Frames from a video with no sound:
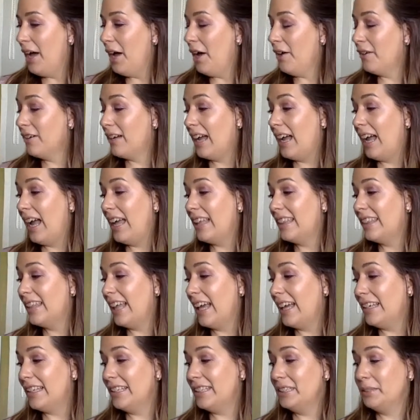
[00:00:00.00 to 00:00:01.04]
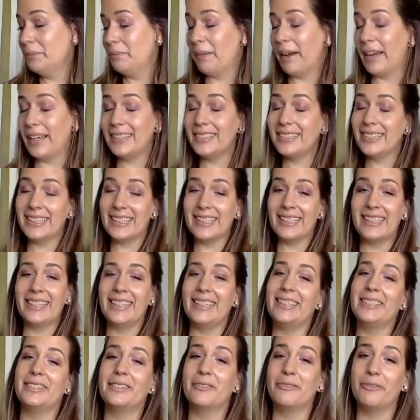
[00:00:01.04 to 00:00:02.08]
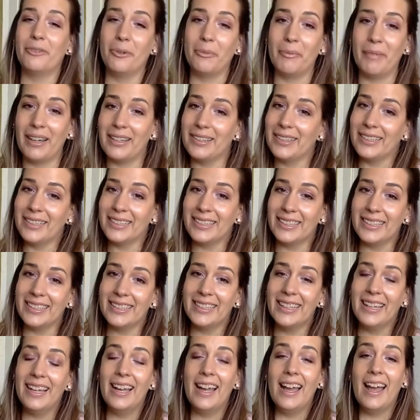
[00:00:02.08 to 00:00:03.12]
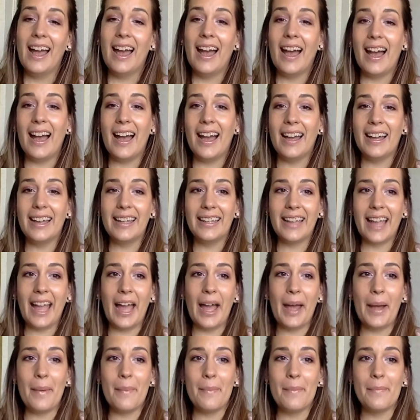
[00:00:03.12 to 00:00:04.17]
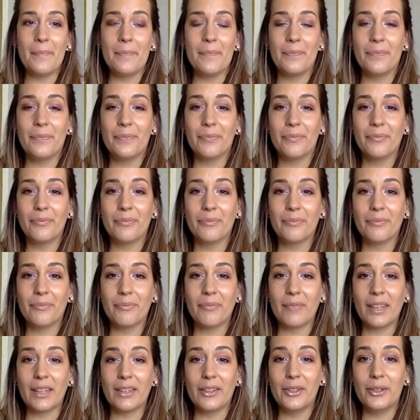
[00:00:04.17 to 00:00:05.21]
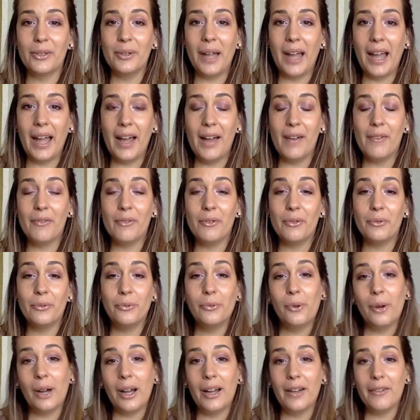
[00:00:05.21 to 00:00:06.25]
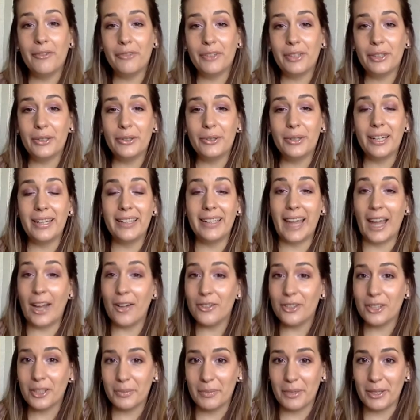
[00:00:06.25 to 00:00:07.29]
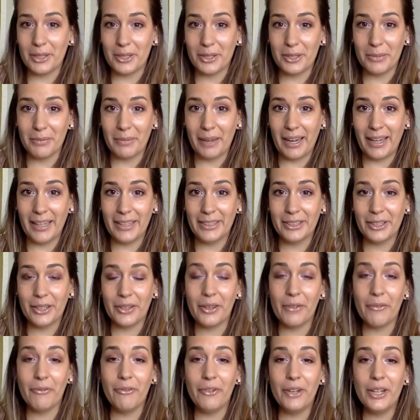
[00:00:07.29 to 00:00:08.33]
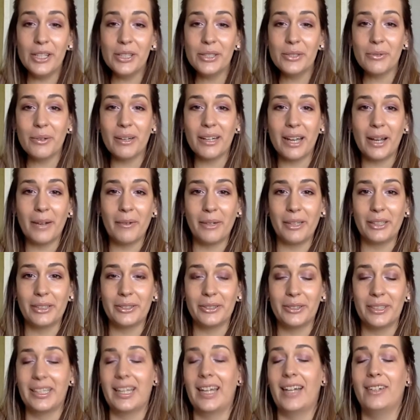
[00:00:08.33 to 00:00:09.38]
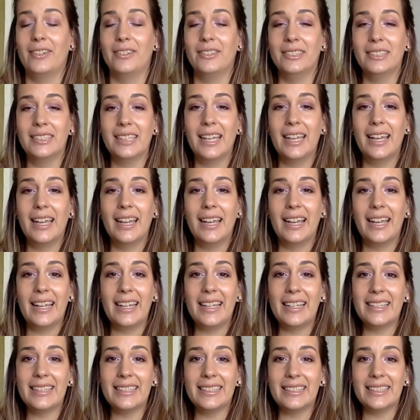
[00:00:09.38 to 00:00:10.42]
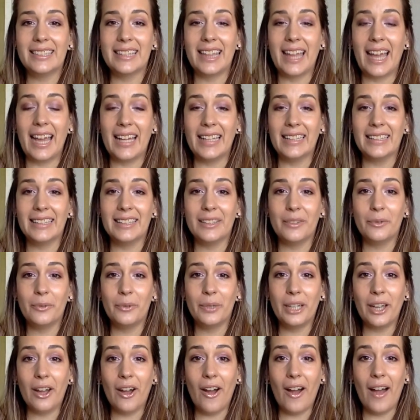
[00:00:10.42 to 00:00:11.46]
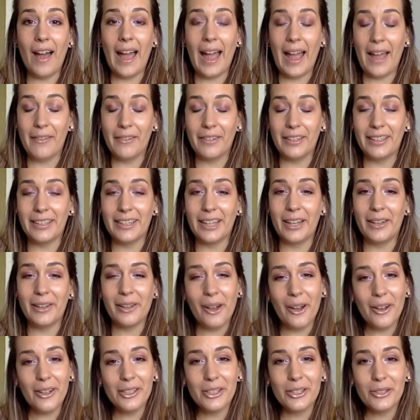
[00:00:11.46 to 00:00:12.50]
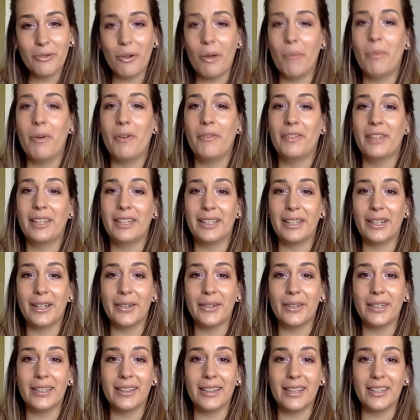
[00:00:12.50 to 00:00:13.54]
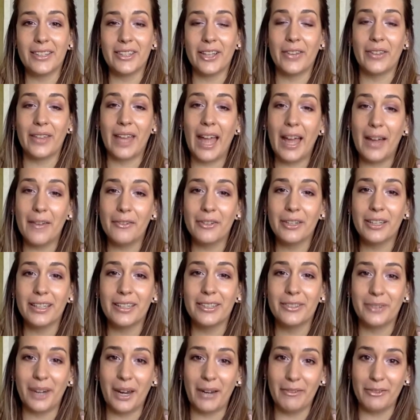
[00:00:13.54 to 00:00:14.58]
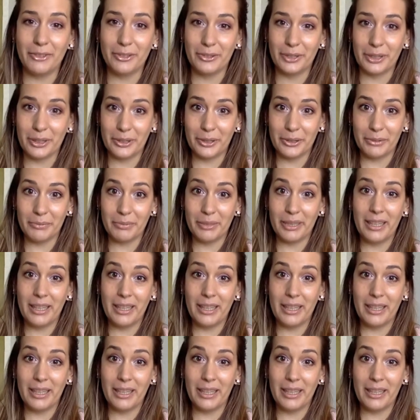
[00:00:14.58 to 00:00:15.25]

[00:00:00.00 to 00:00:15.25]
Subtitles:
Okay, and that is basically it for my knitting. I do have a few announcements to make. So the first one I want to announce is that we are having the last swap of the year in the South African Ravelry group.